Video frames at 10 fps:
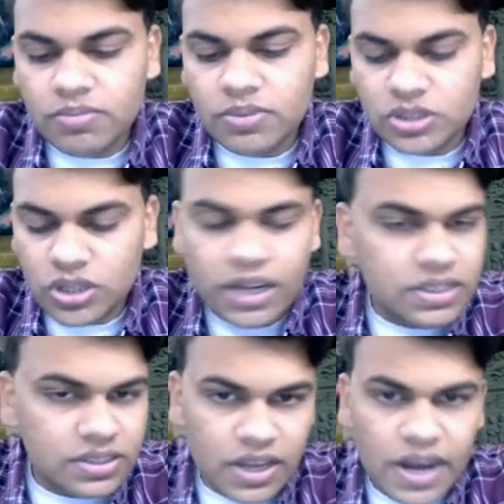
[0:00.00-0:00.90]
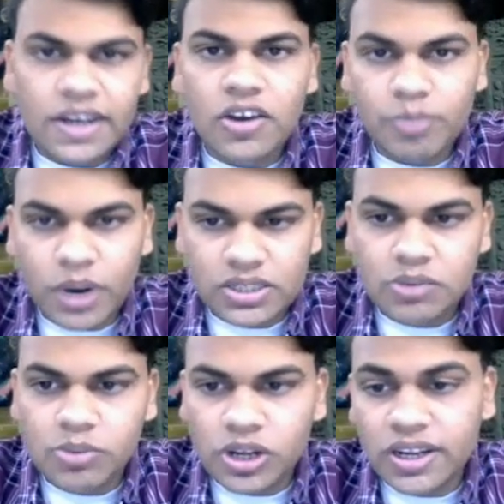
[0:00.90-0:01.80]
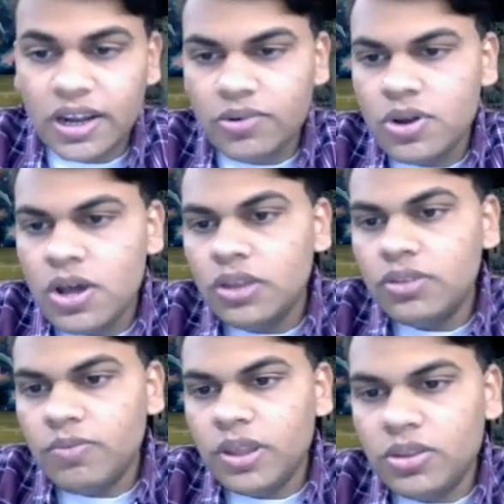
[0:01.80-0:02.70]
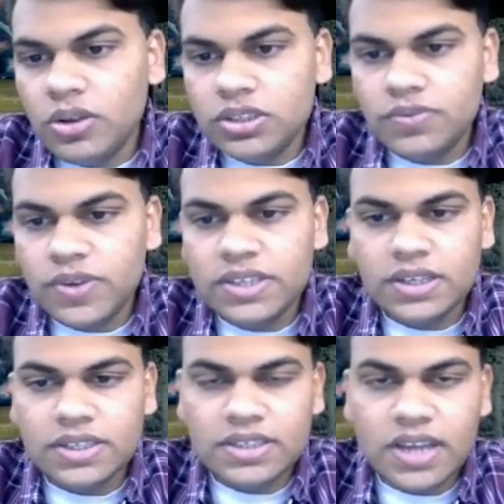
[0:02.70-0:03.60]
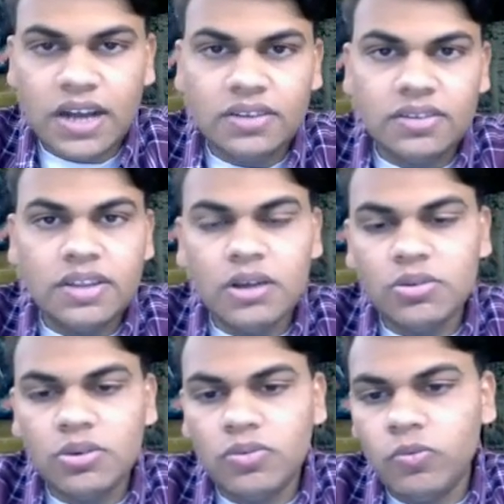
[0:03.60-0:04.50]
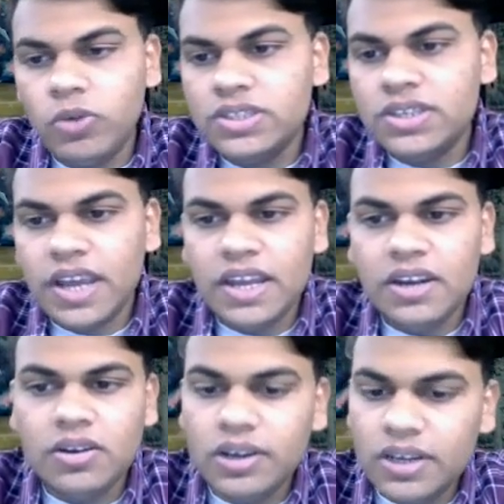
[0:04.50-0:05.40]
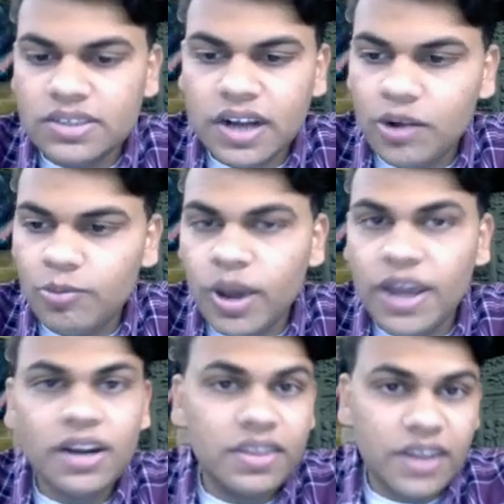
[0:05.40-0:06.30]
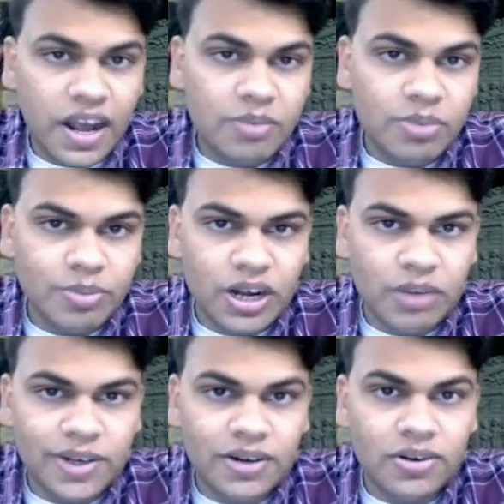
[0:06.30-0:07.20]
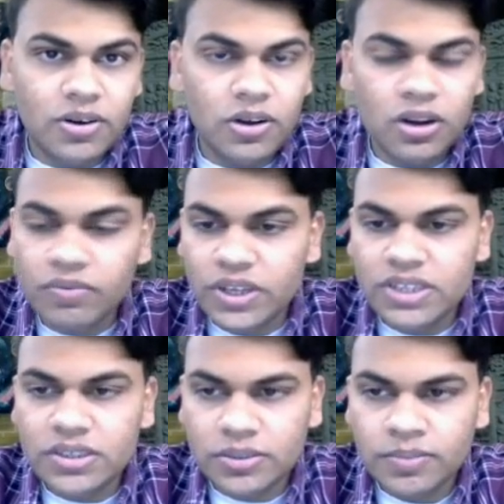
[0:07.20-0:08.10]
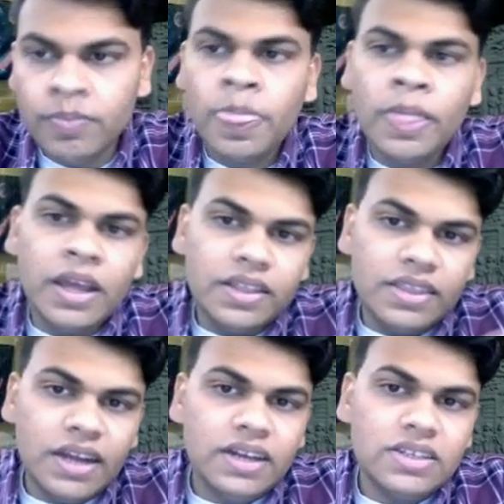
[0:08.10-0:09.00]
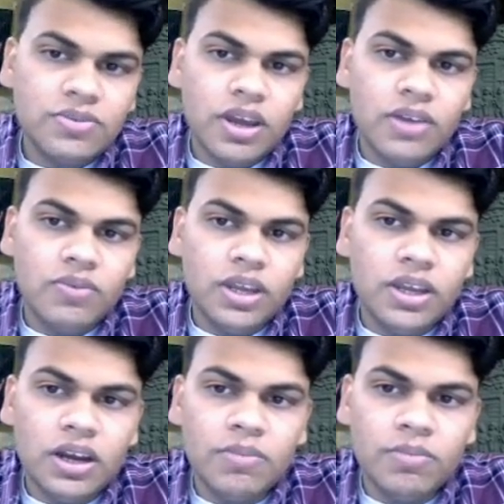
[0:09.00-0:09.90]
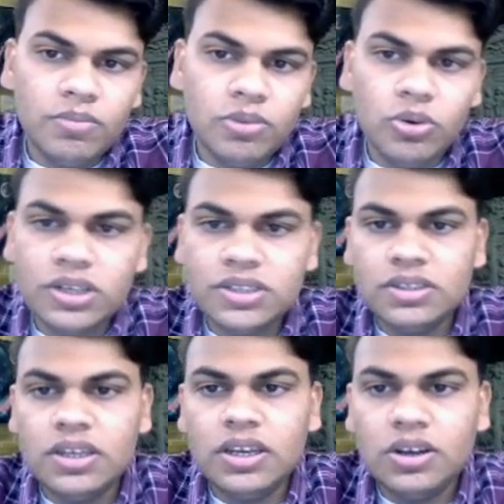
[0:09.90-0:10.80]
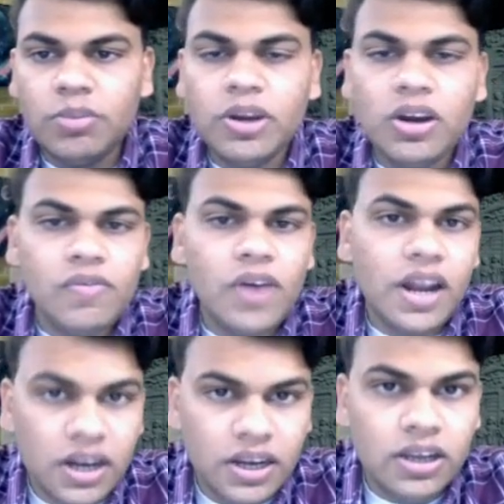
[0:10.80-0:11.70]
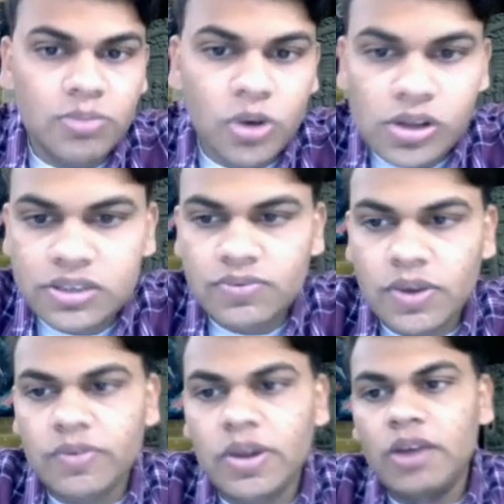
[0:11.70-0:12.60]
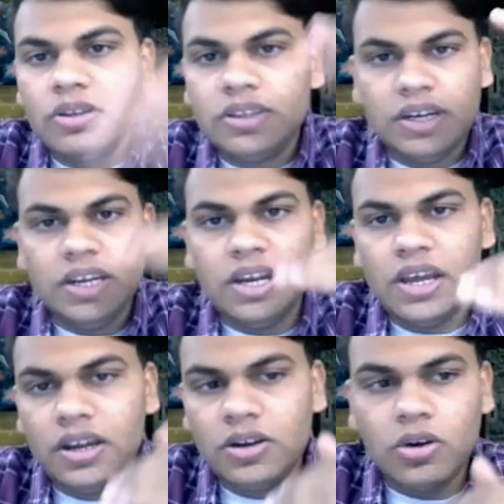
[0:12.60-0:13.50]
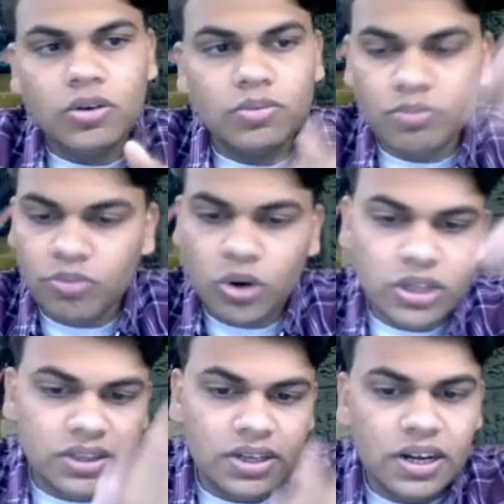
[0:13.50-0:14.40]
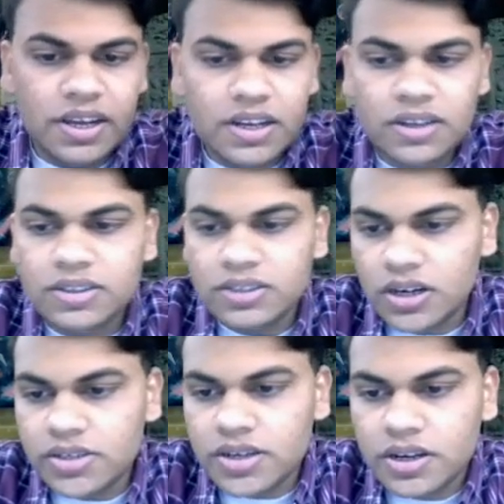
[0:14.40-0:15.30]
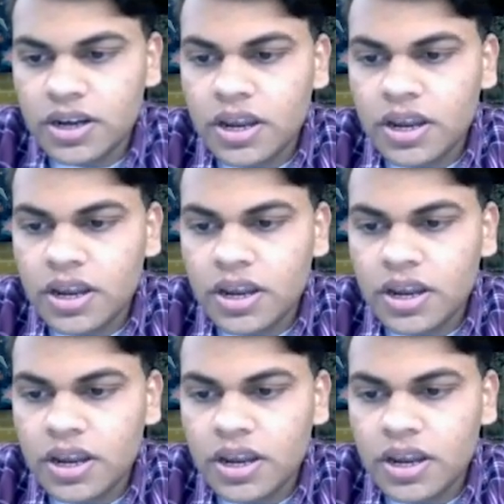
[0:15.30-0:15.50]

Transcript: So that's the idea of partial pooling. Now, when those features are now once again described by another hyperparameter or a feature, that is where we come towards the topic of hierarchical models, where we have a three-layered or more than three-layered structure,